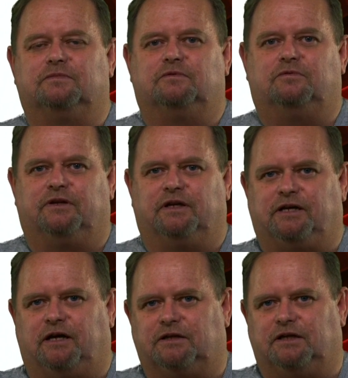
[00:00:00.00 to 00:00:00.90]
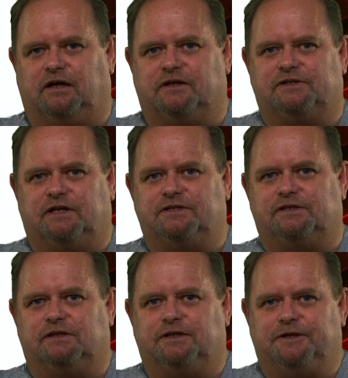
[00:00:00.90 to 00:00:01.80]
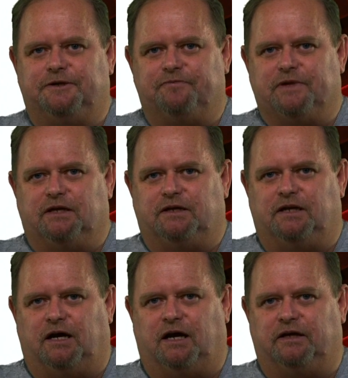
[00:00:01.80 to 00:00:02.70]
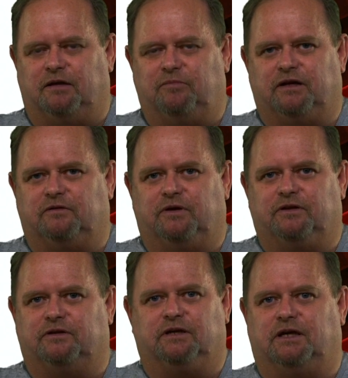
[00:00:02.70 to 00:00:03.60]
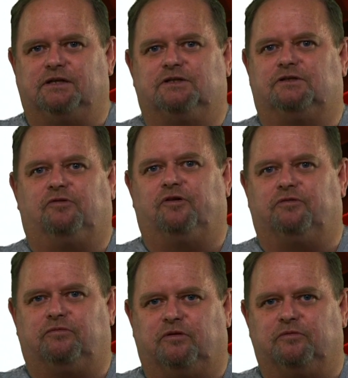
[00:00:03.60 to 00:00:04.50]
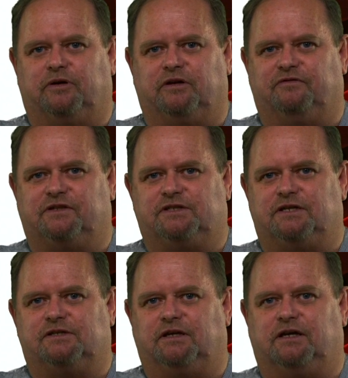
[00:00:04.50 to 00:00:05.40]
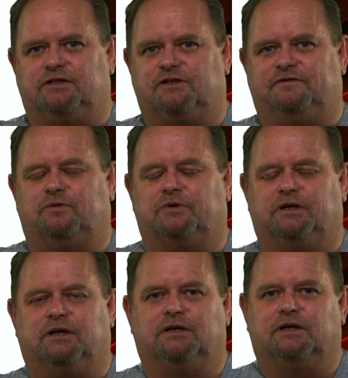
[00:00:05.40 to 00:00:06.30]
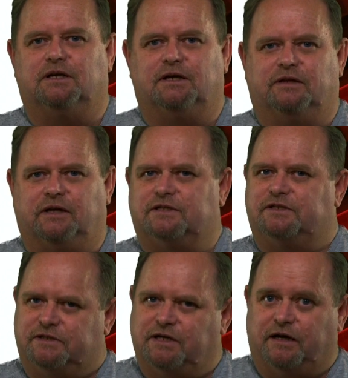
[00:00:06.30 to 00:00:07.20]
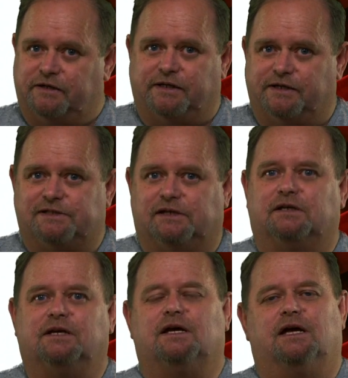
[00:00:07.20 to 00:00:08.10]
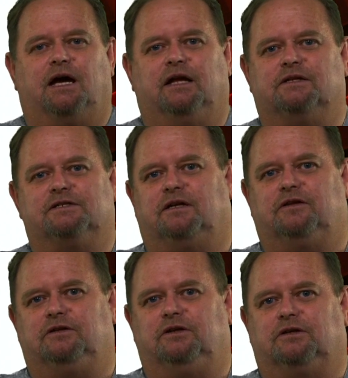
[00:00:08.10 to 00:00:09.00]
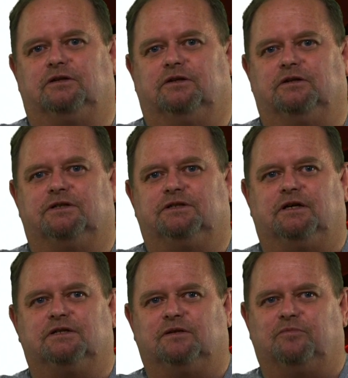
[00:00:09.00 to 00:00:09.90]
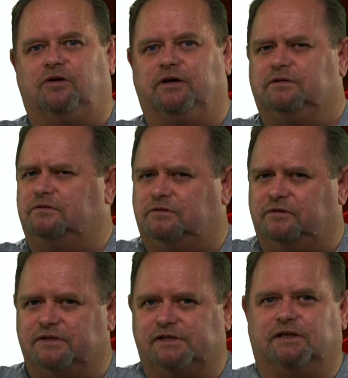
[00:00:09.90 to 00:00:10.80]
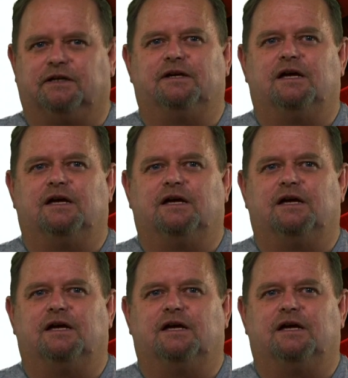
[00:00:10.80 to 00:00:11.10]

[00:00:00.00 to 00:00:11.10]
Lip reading: what their calculator says, no matter whether the answer's right or wrong. But if it says the answer's 14, that's the darn answer, and there's nothing you can do to change their mind, or is there?